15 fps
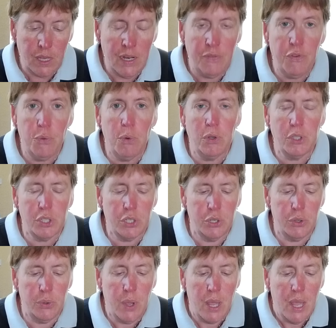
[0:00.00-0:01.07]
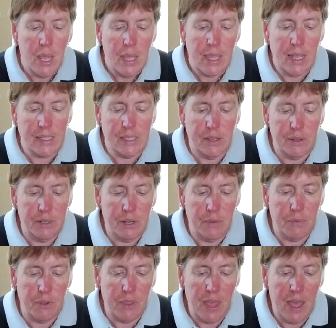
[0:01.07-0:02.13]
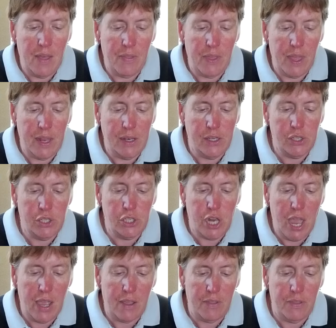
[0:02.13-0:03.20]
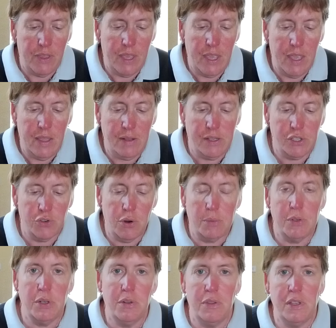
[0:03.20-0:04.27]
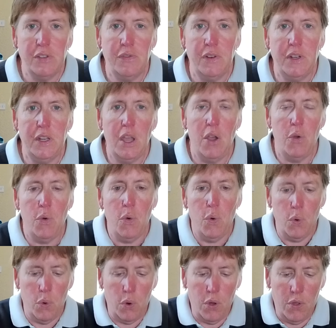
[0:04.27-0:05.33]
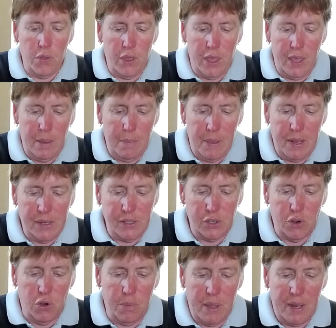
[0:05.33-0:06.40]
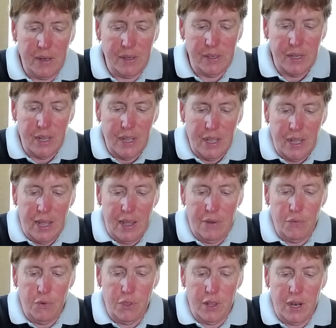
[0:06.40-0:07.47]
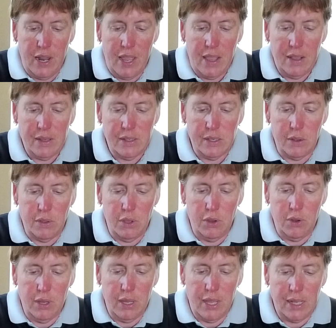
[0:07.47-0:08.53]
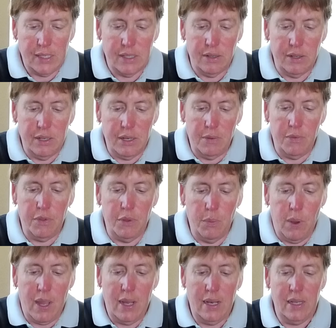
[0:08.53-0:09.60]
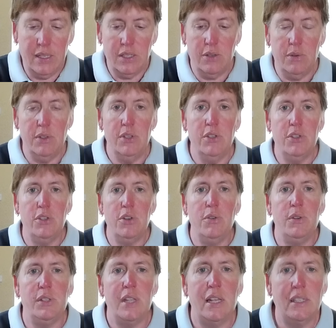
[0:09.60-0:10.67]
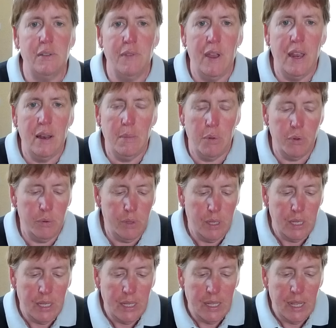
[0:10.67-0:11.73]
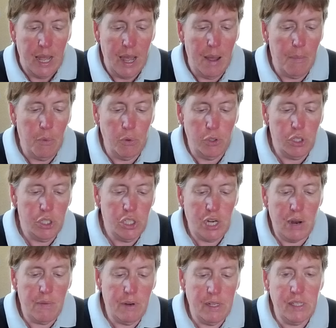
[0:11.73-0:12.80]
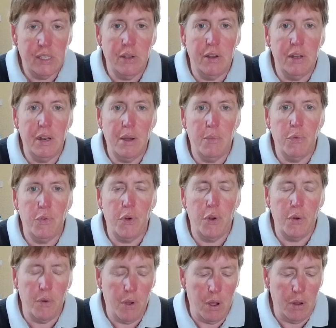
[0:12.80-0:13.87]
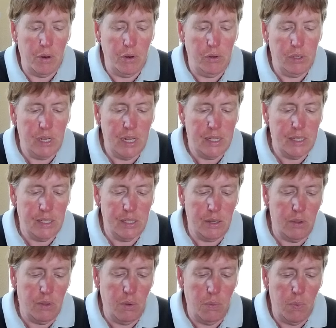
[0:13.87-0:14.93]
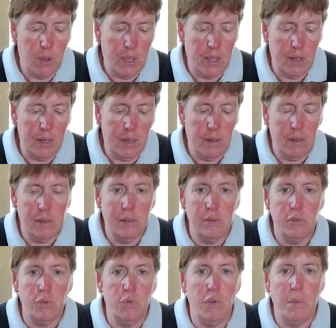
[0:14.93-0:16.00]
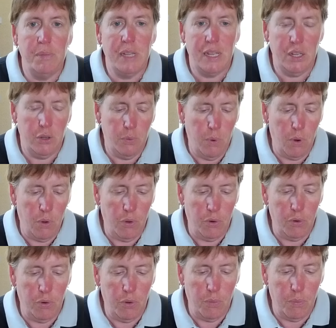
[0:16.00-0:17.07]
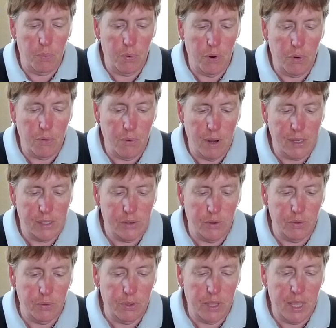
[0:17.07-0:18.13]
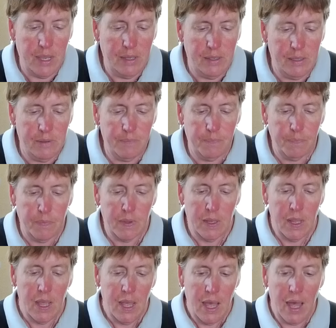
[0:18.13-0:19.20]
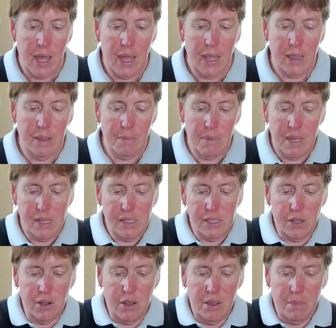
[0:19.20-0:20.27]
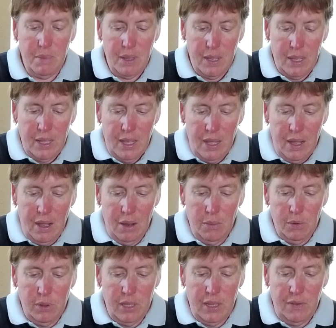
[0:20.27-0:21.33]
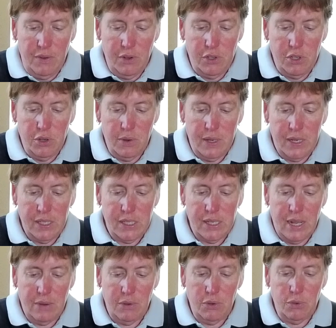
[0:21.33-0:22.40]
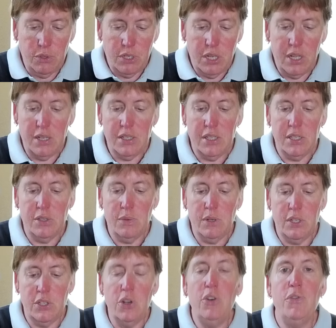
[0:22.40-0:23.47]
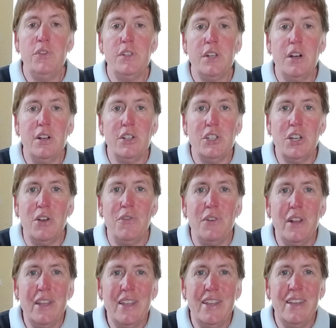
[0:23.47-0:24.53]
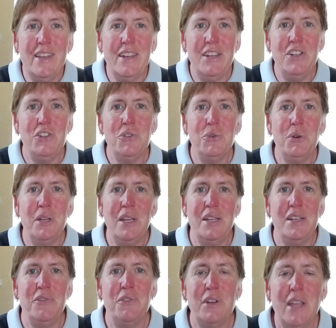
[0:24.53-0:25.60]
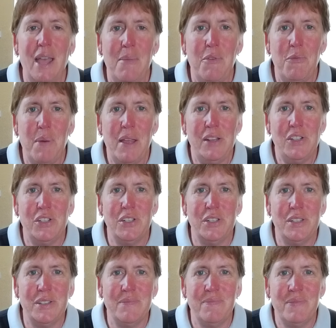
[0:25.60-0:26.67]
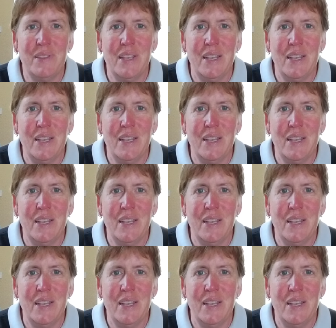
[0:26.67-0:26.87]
And if you want to get signed up for that, then check the description of this video or the pinned comment for the link, so that you can get signed up for the wait list as soon as that's available, or just generally sign up for our newsletter so that we can sort of update you on progress on things. In the meantime, I will leave you to it. It's now your turn to switch off, start shuffling, and enjoy a different game of patience.